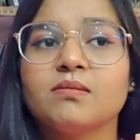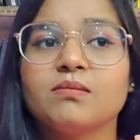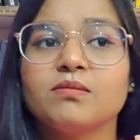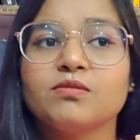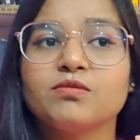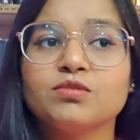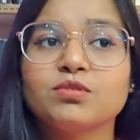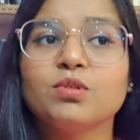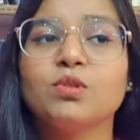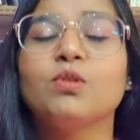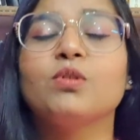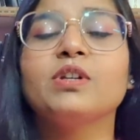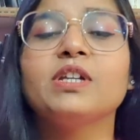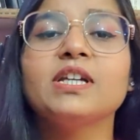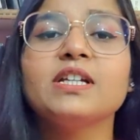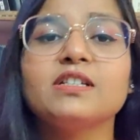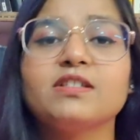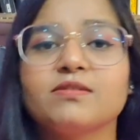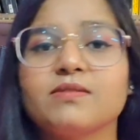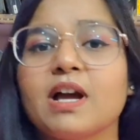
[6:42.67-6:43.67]
slowly
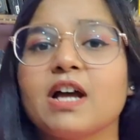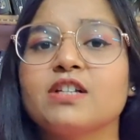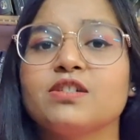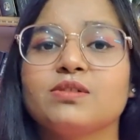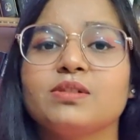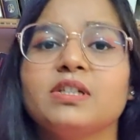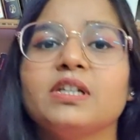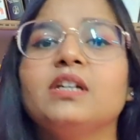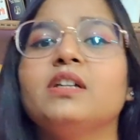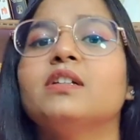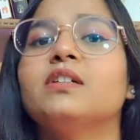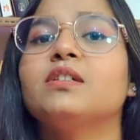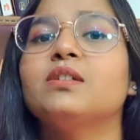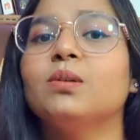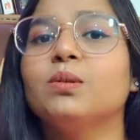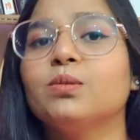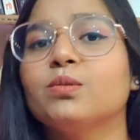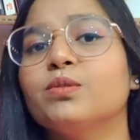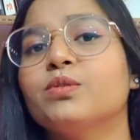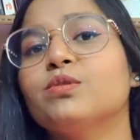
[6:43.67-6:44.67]
and gradually,
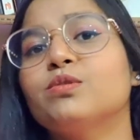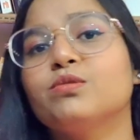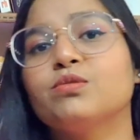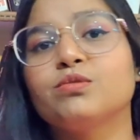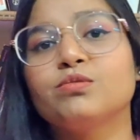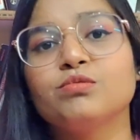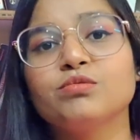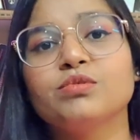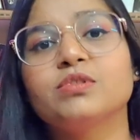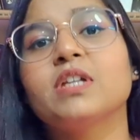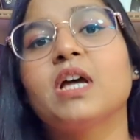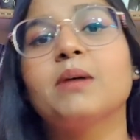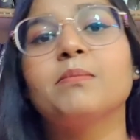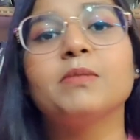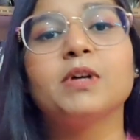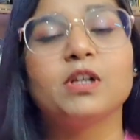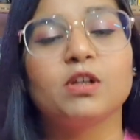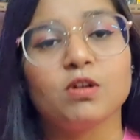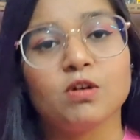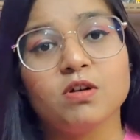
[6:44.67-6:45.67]
you're going to use them
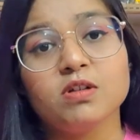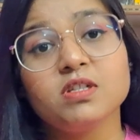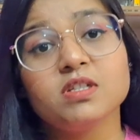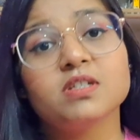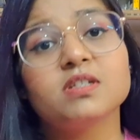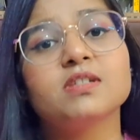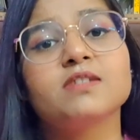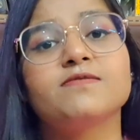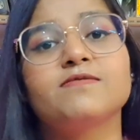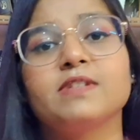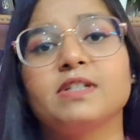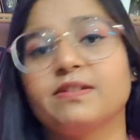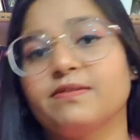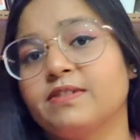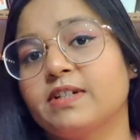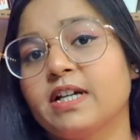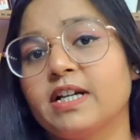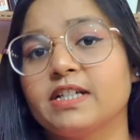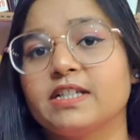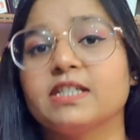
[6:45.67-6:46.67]
a lot in different
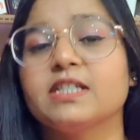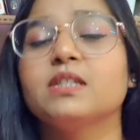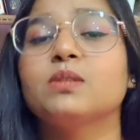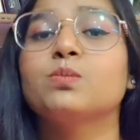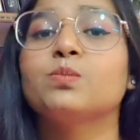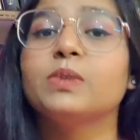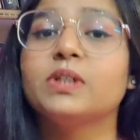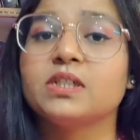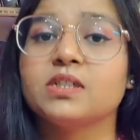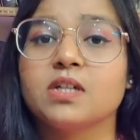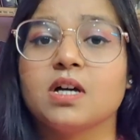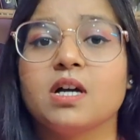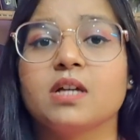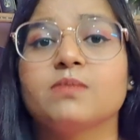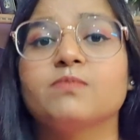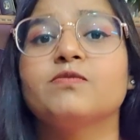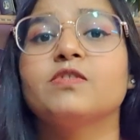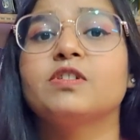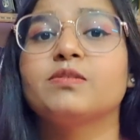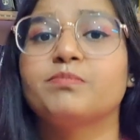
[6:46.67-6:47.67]
varieties with
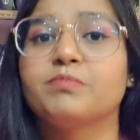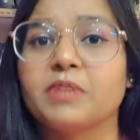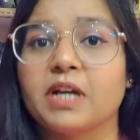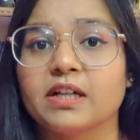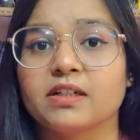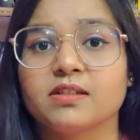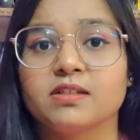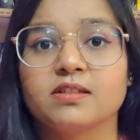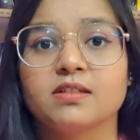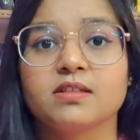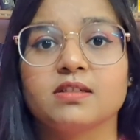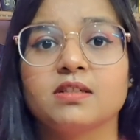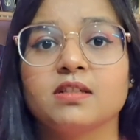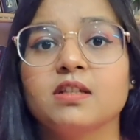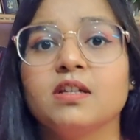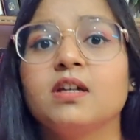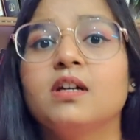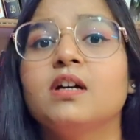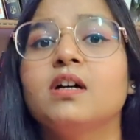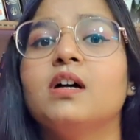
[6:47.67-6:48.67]
time, with practice.
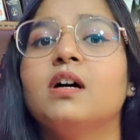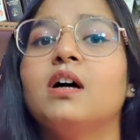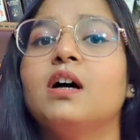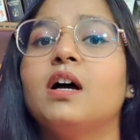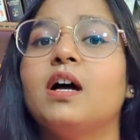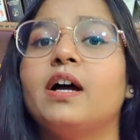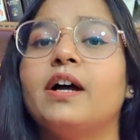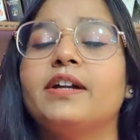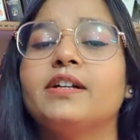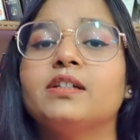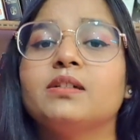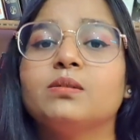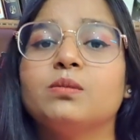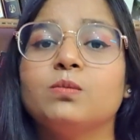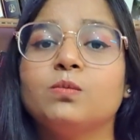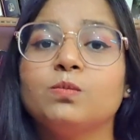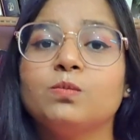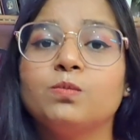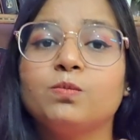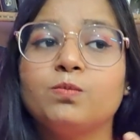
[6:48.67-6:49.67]
And
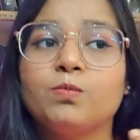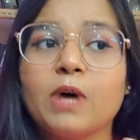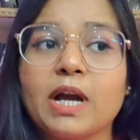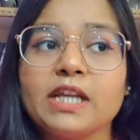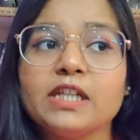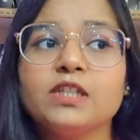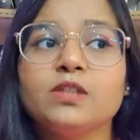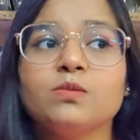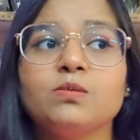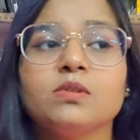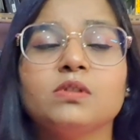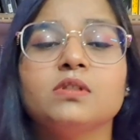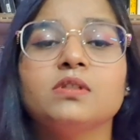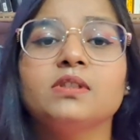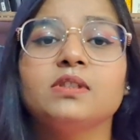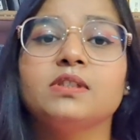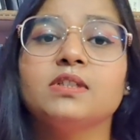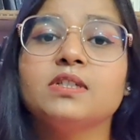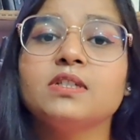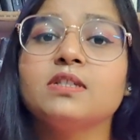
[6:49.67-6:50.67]
while you
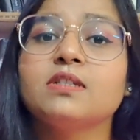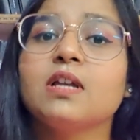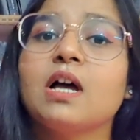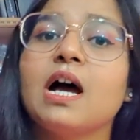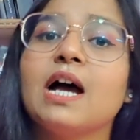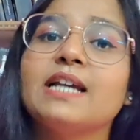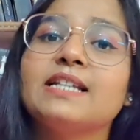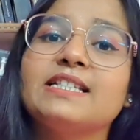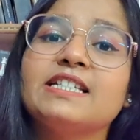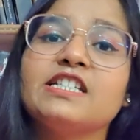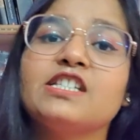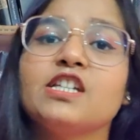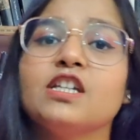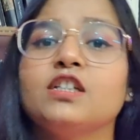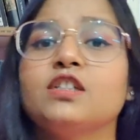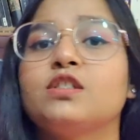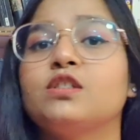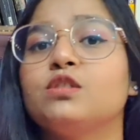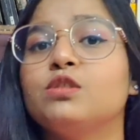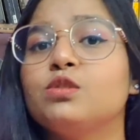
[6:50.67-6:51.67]
learn this, I
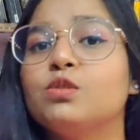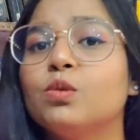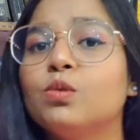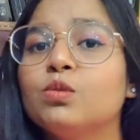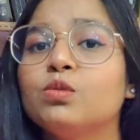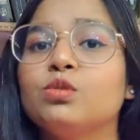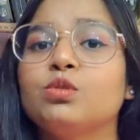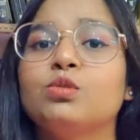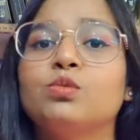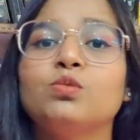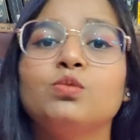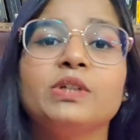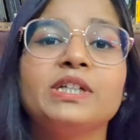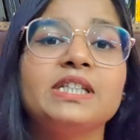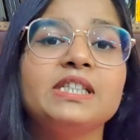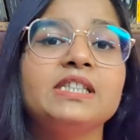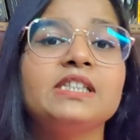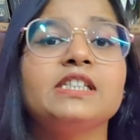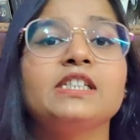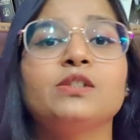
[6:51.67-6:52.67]
suggest don't do
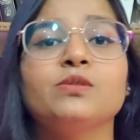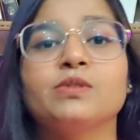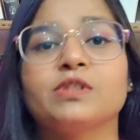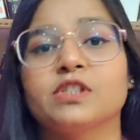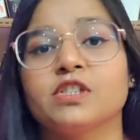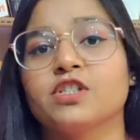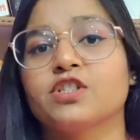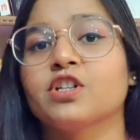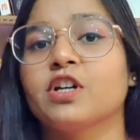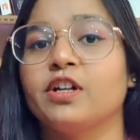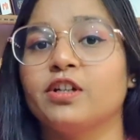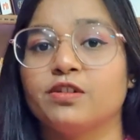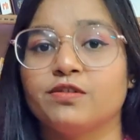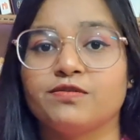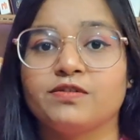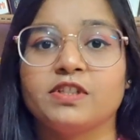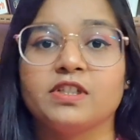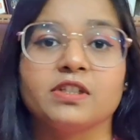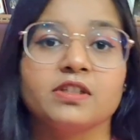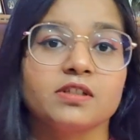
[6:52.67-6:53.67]
Hindi to English kind of
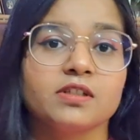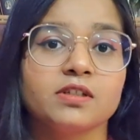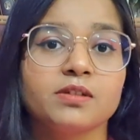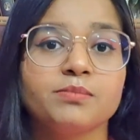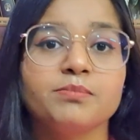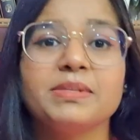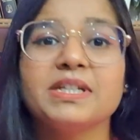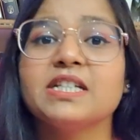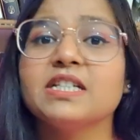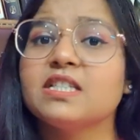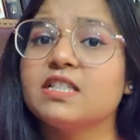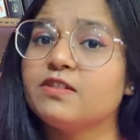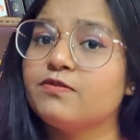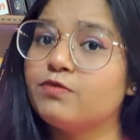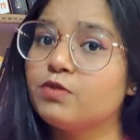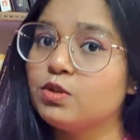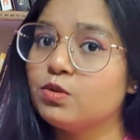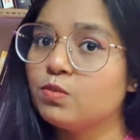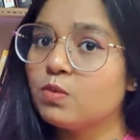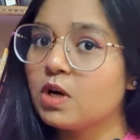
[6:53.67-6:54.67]
thing, because if
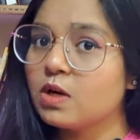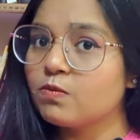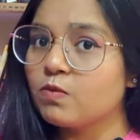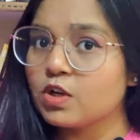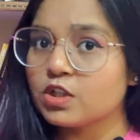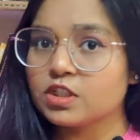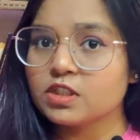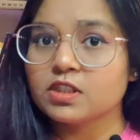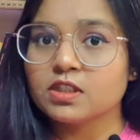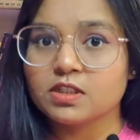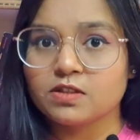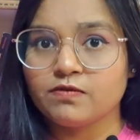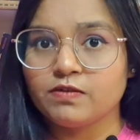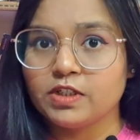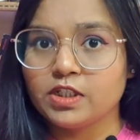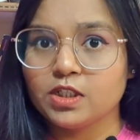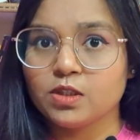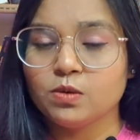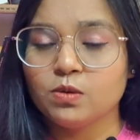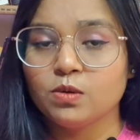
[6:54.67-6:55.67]
you are watching this
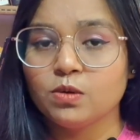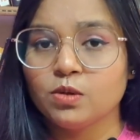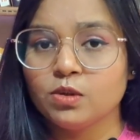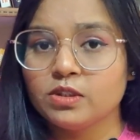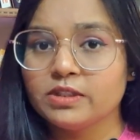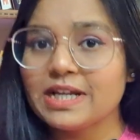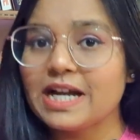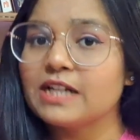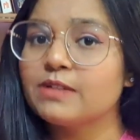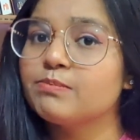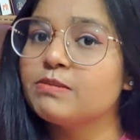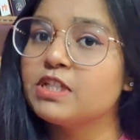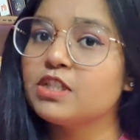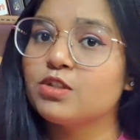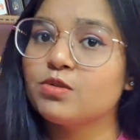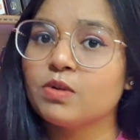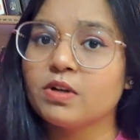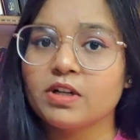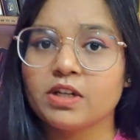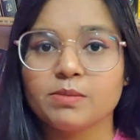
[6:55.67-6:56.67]
video, that means
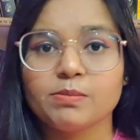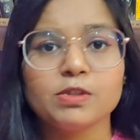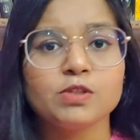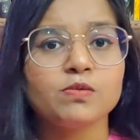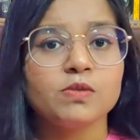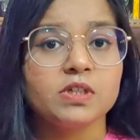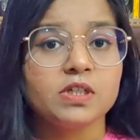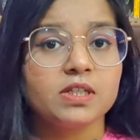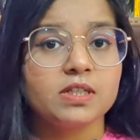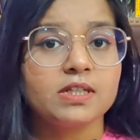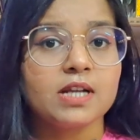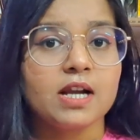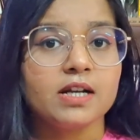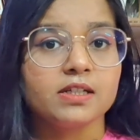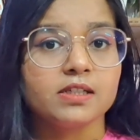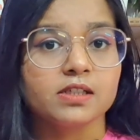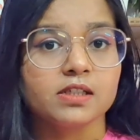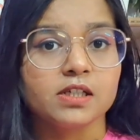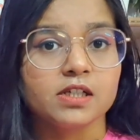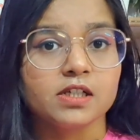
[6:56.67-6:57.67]
you are able to understand
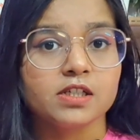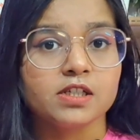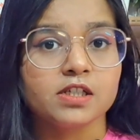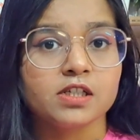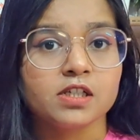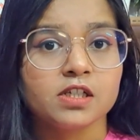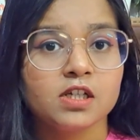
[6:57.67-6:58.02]
English.